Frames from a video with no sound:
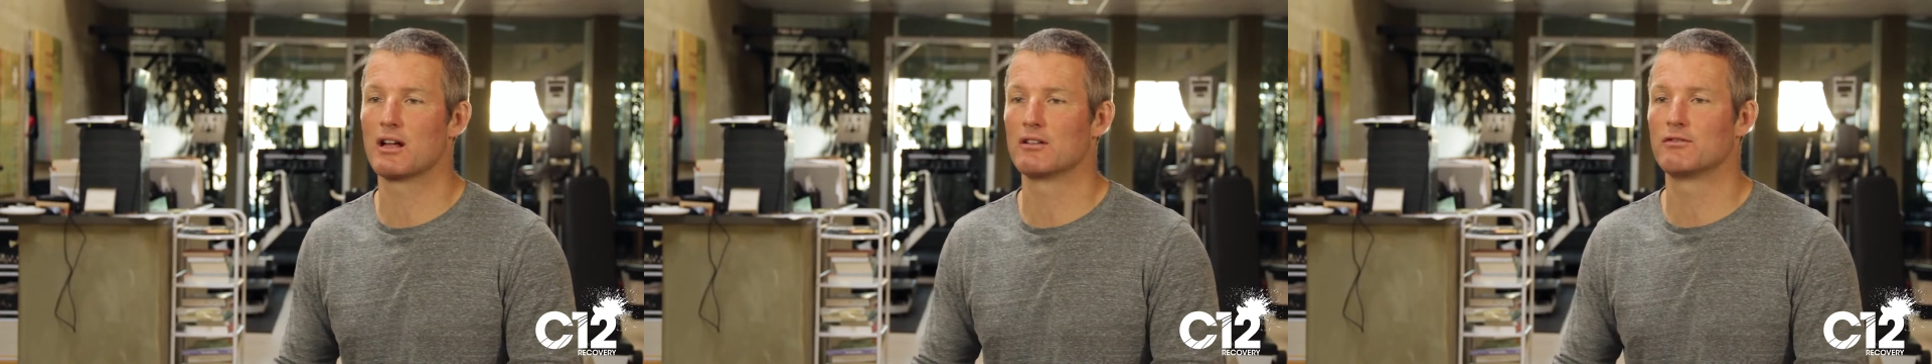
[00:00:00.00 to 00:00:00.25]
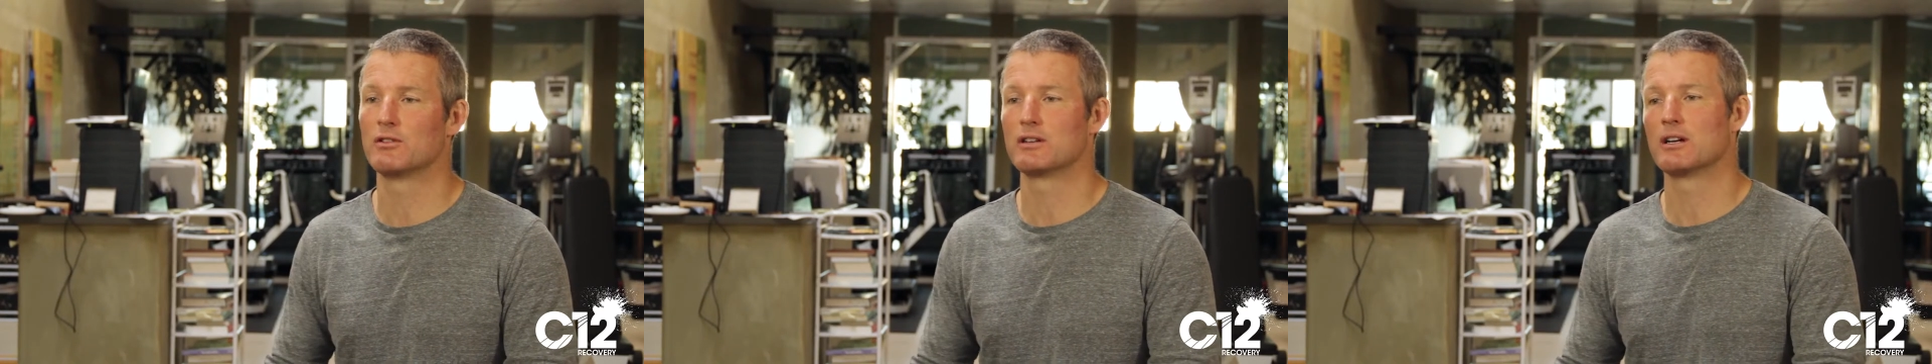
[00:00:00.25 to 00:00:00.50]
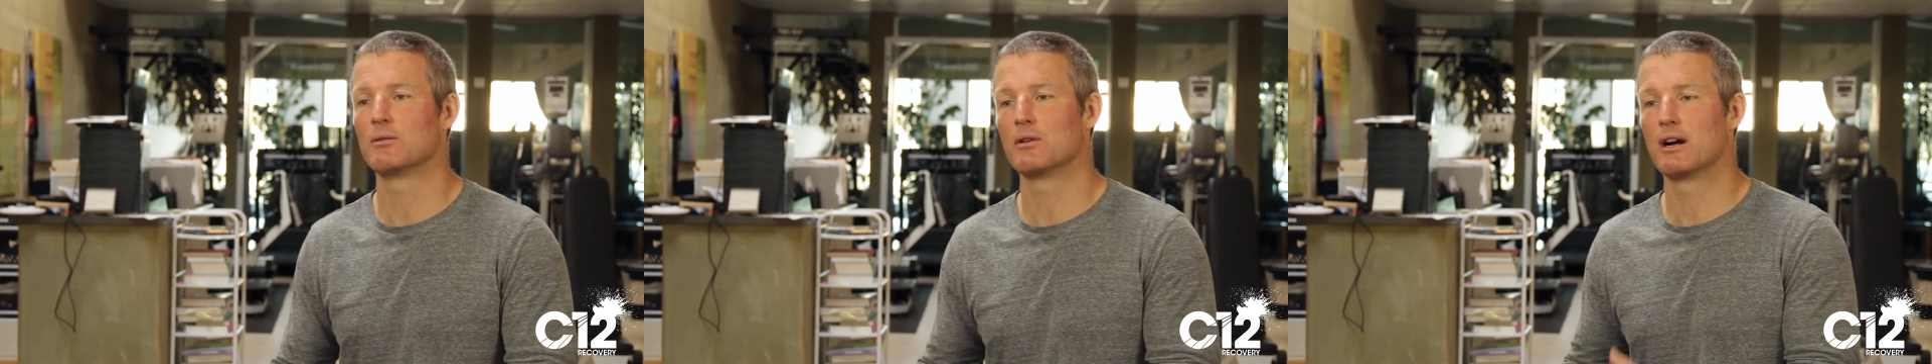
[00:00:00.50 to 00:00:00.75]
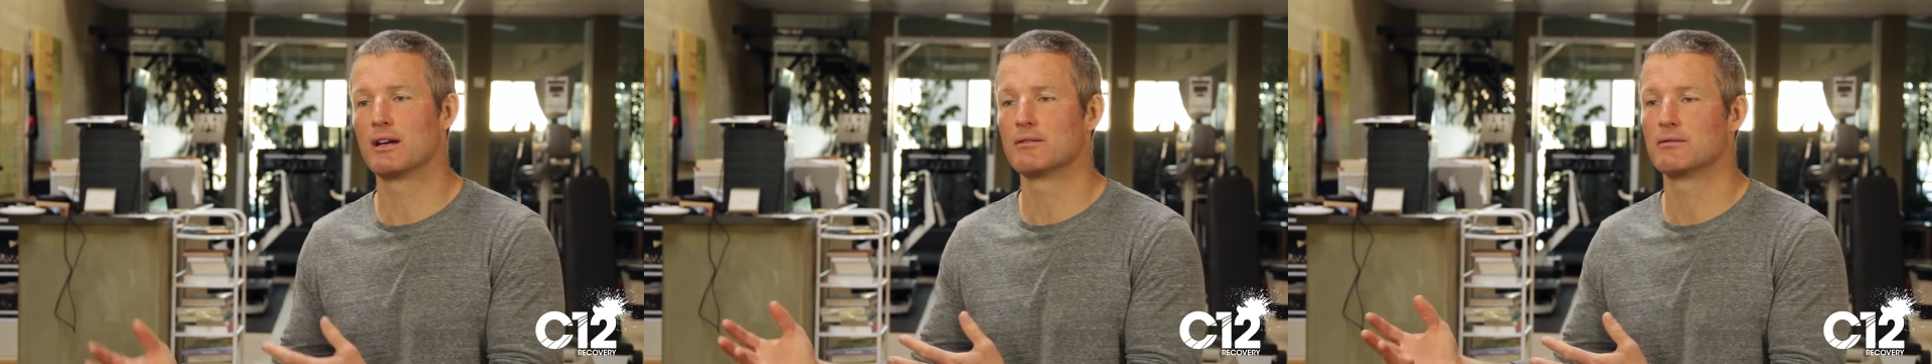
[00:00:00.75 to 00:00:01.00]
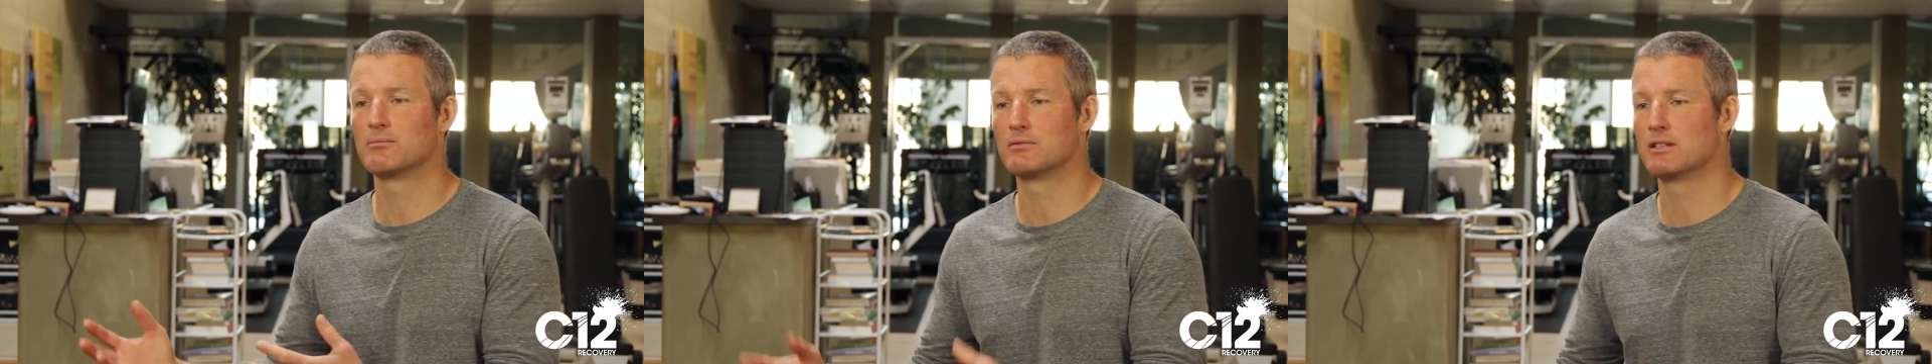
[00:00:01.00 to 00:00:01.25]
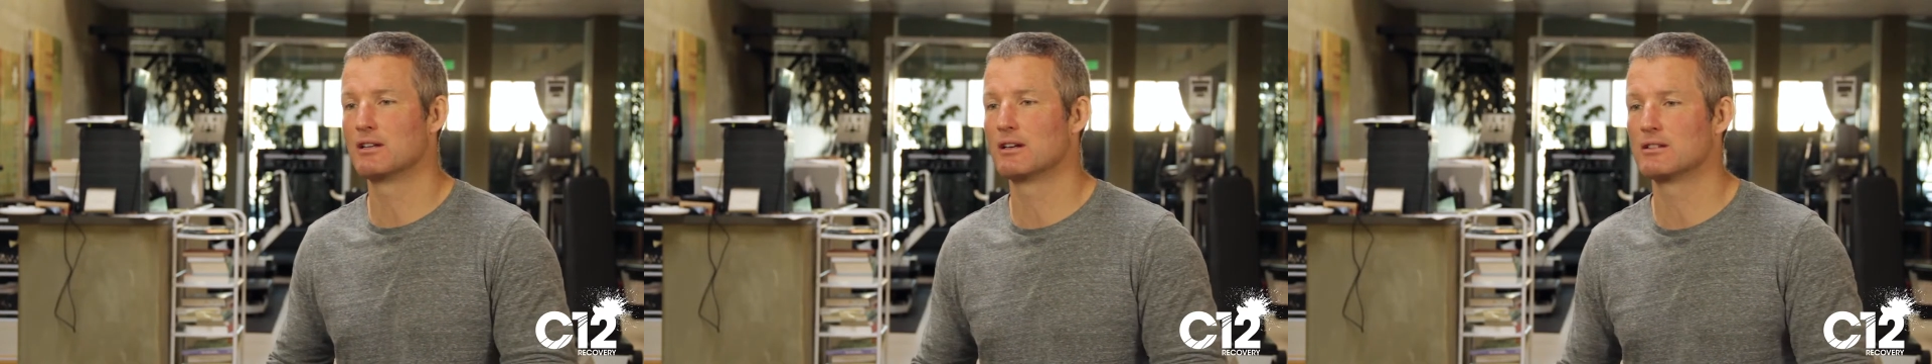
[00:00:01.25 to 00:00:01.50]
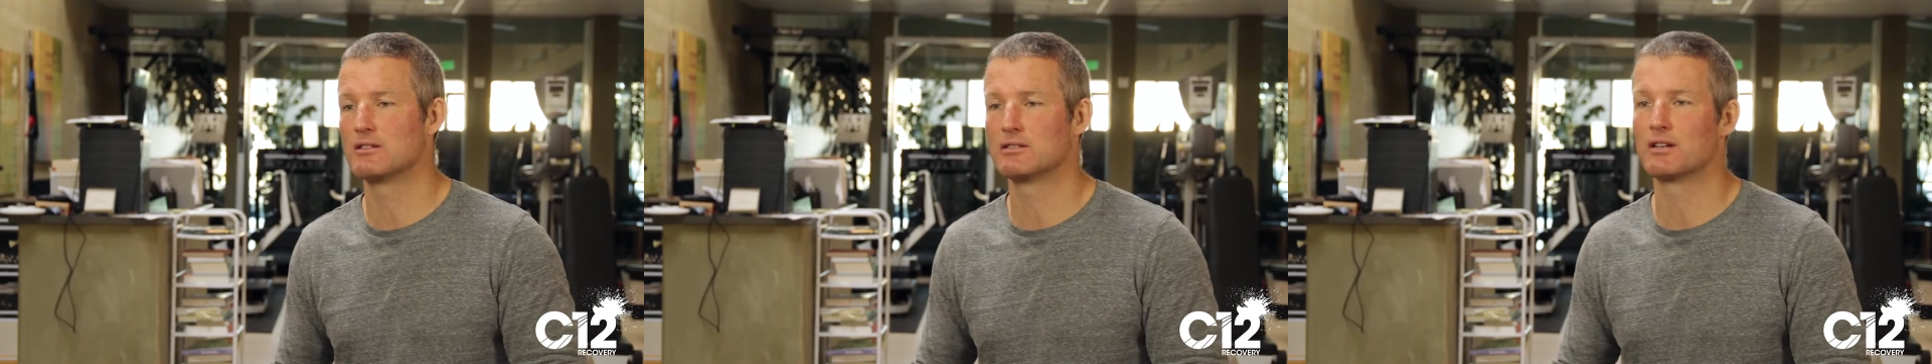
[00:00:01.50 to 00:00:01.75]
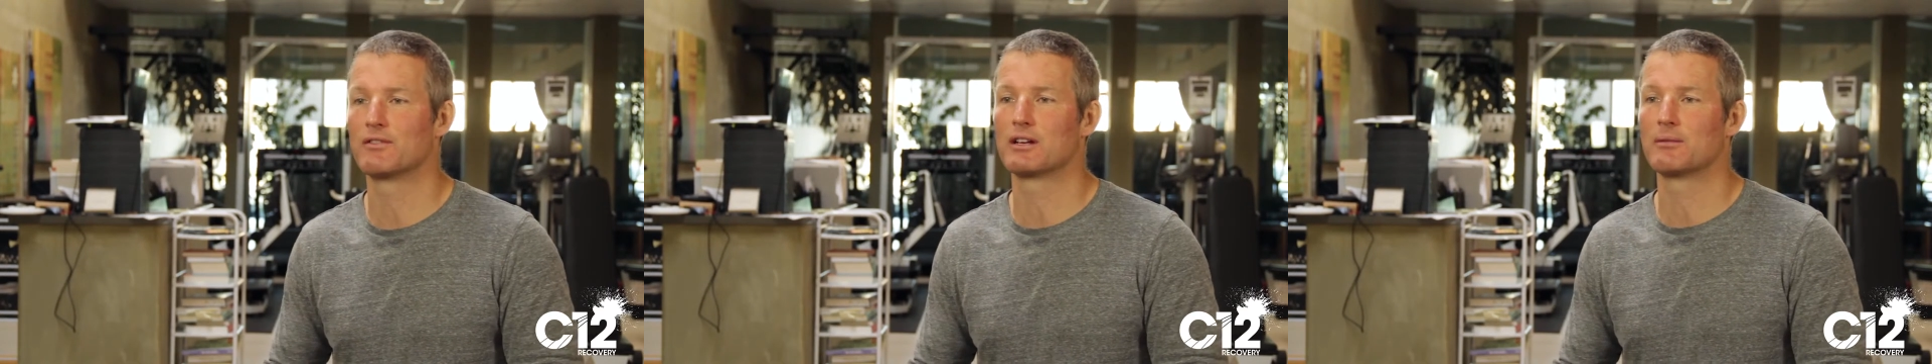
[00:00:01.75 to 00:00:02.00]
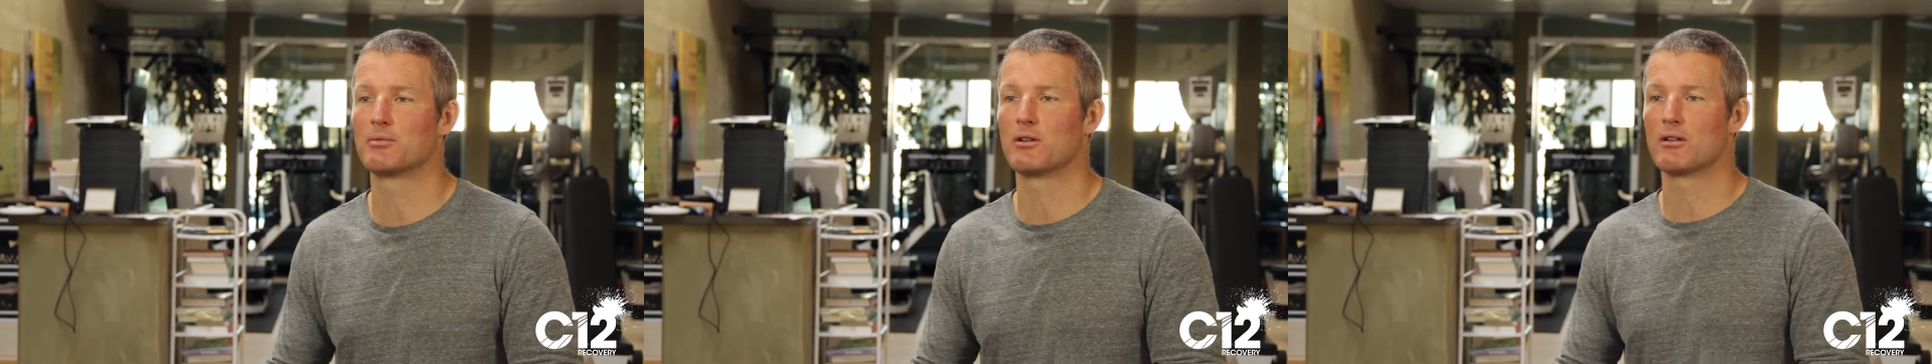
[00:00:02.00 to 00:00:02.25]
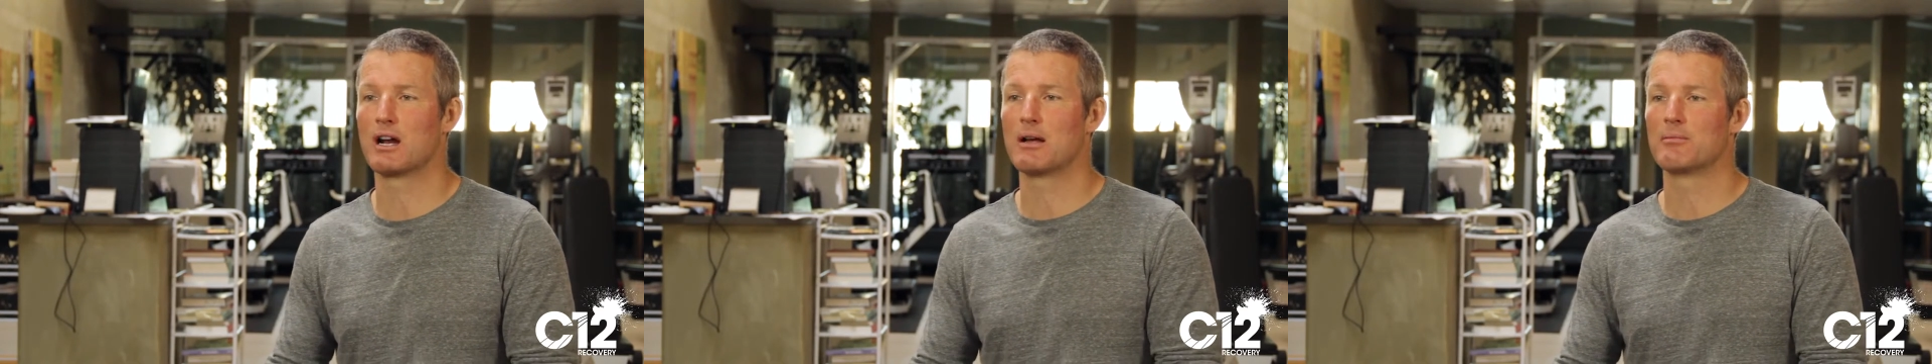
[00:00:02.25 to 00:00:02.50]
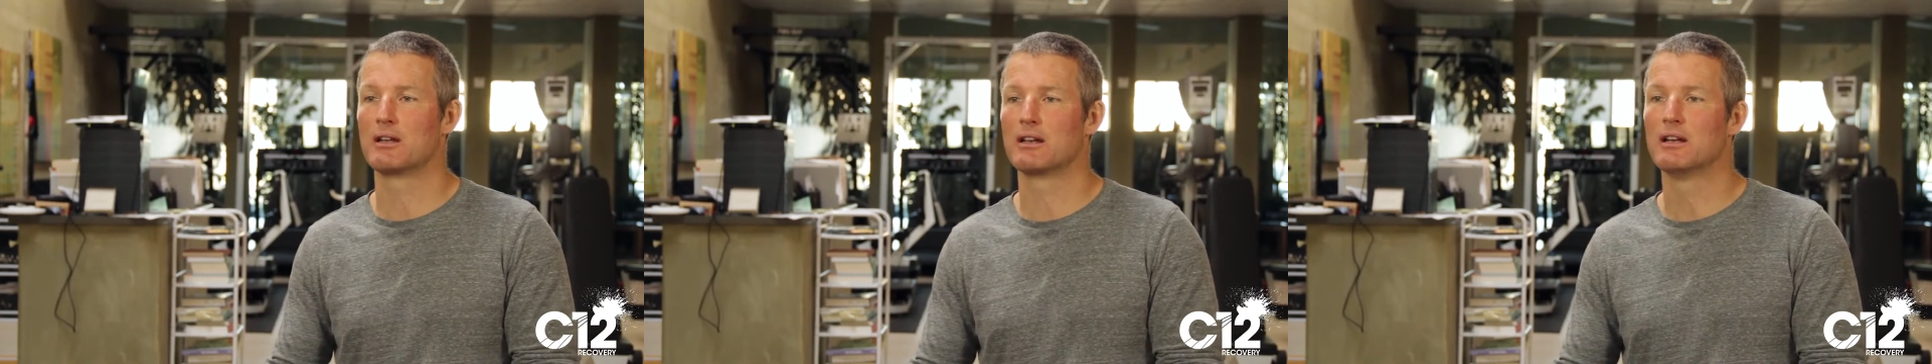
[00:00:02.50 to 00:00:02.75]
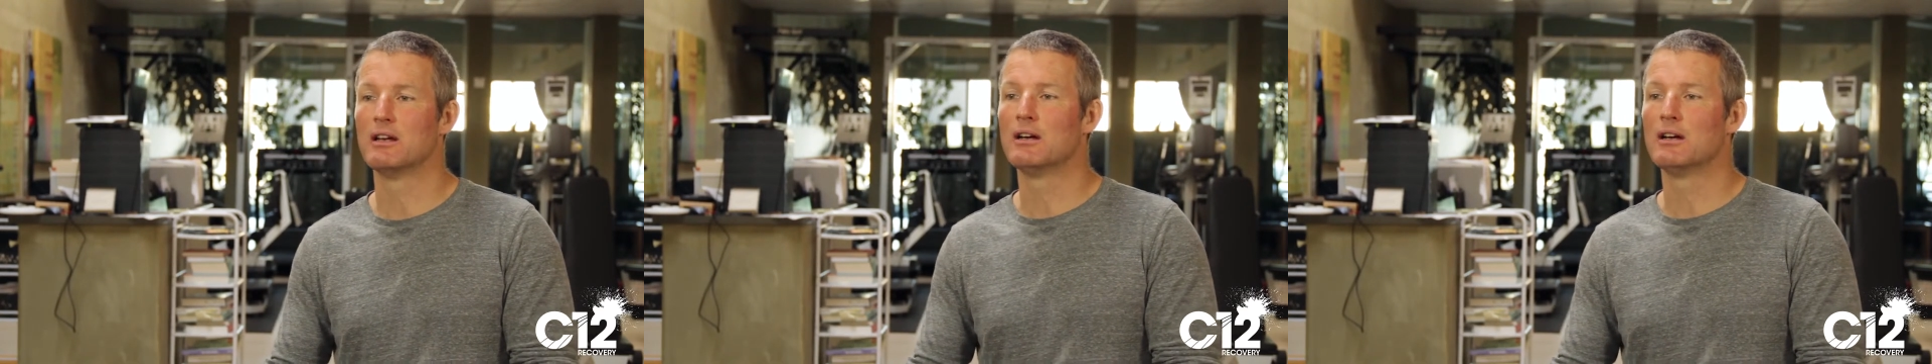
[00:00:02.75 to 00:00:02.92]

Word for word: California, where I did a certificate program in